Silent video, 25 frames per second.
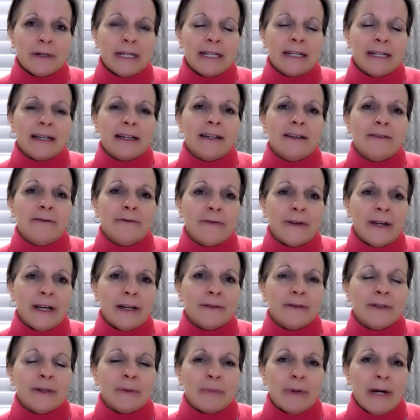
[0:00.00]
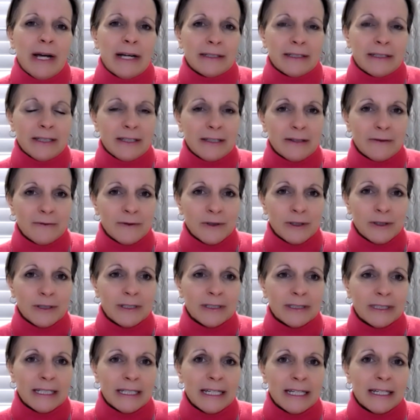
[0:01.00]
And I have found the practice of
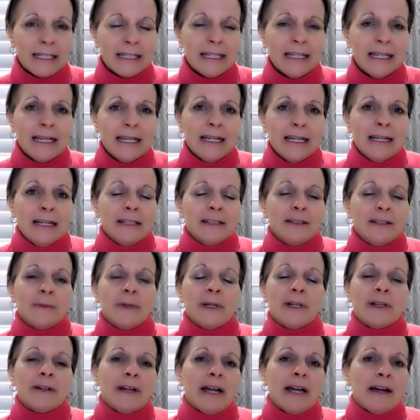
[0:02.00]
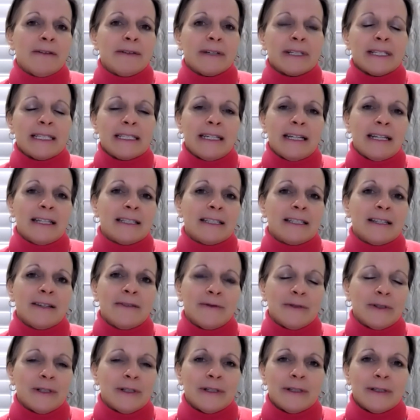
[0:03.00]
journaling, no matter how
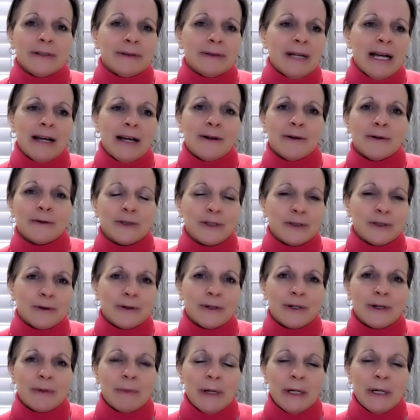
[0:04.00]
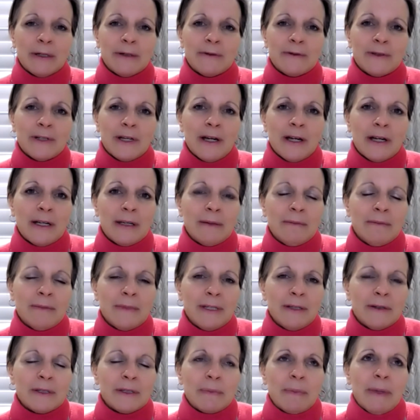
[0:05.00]
extensive or how short amount of time
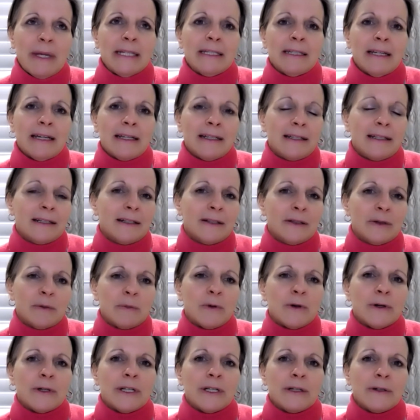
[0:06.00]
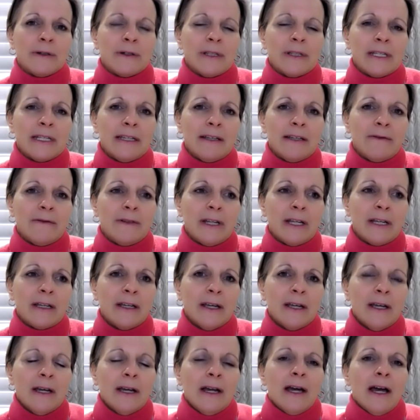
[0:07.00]
you spend at it in the morning or the evening,
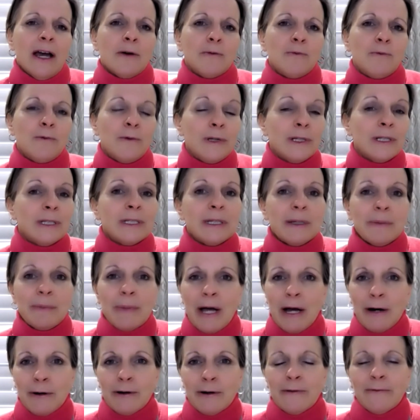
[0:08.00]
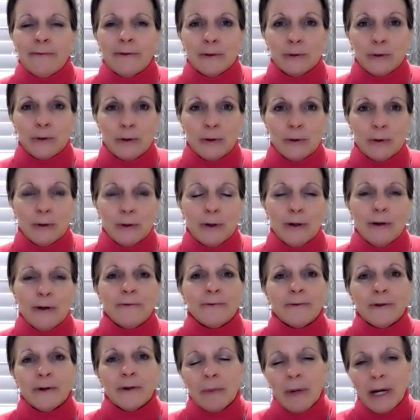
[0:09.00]
a really powerful tool
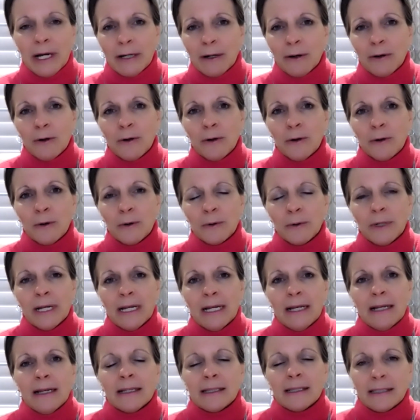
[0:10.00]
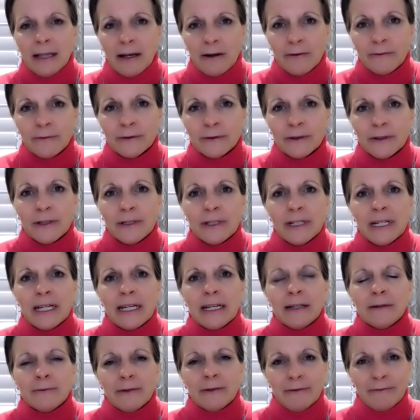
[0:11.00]
for my own
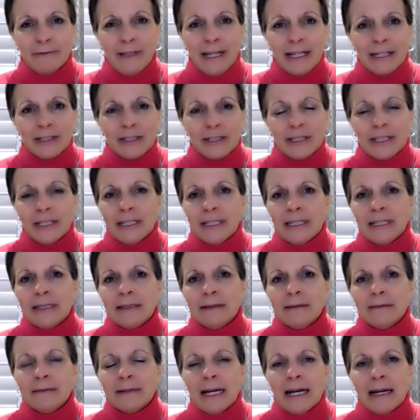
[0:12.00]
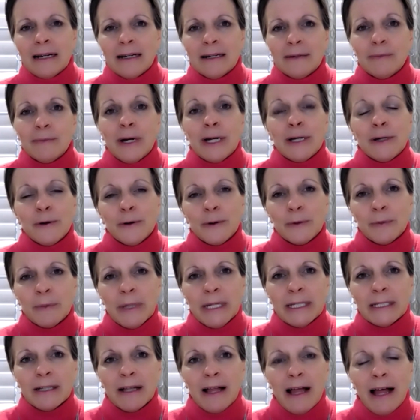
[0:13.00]
self-learning, reflection, my own
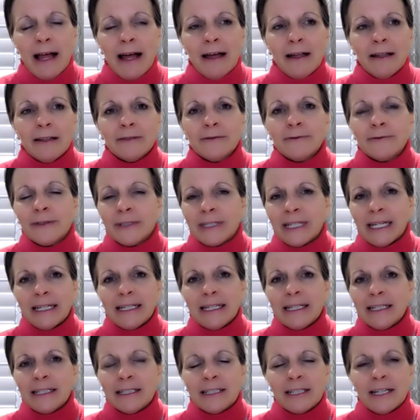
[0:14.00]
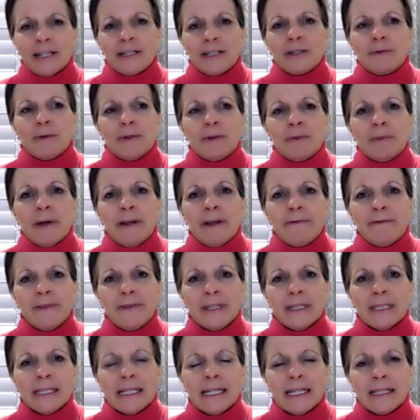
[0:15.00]
mental health, for getting in touch with my
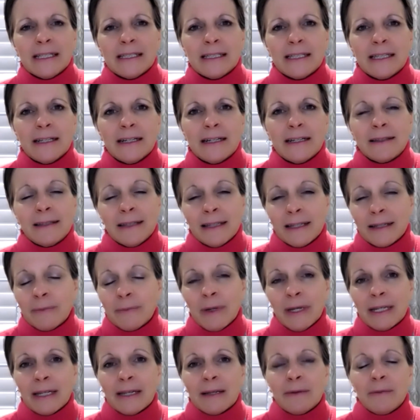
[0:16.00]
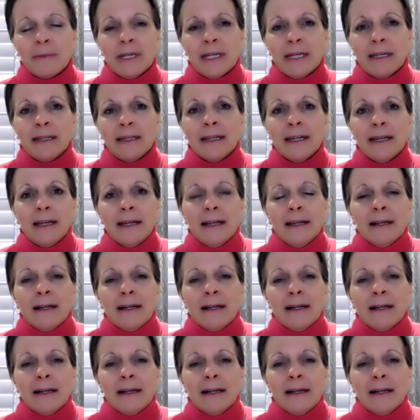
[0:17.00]
feelings, and I think making me